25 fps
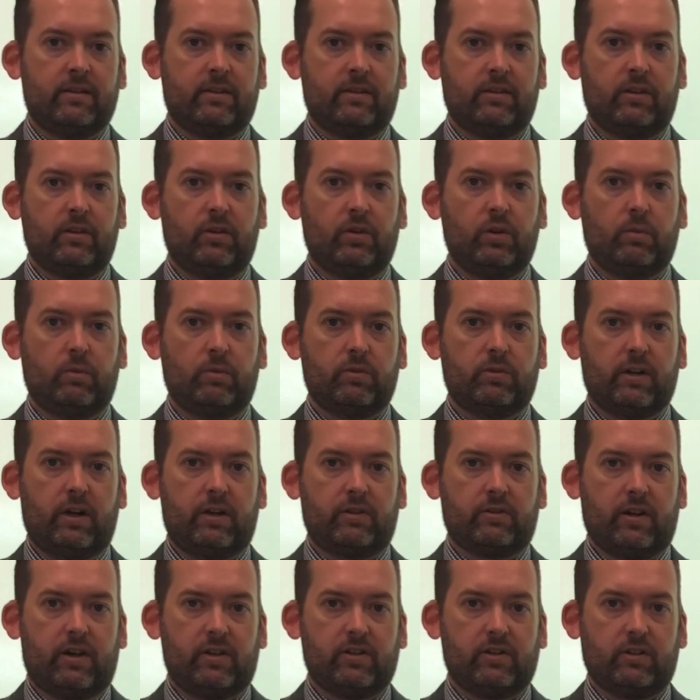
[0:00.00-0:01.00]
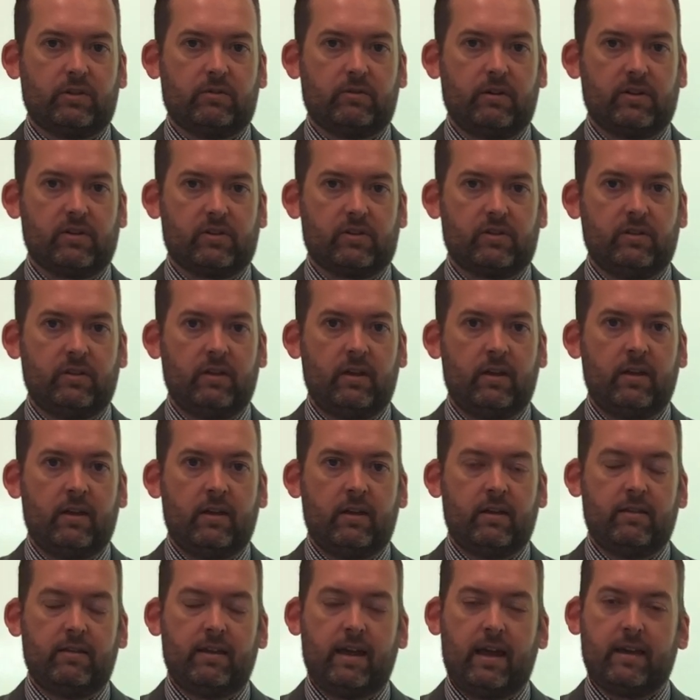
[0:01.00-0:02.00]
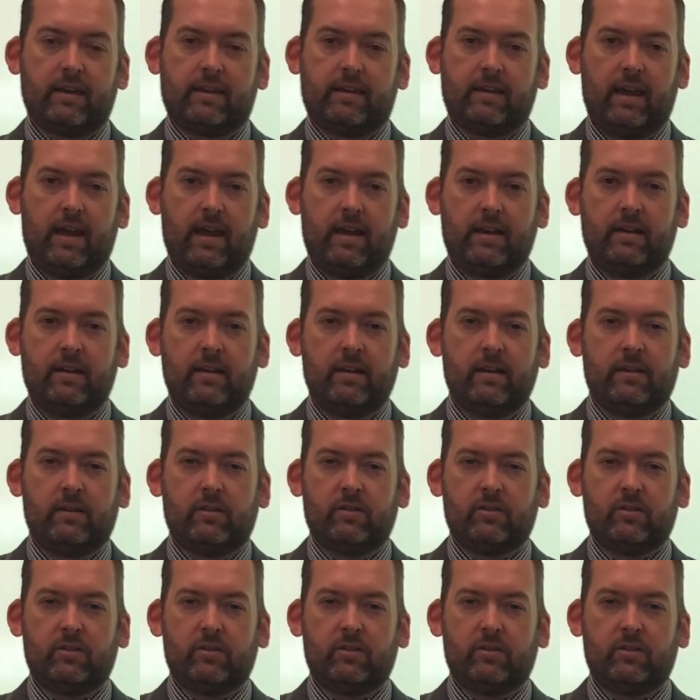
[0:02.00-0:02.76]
to the normal titration question that can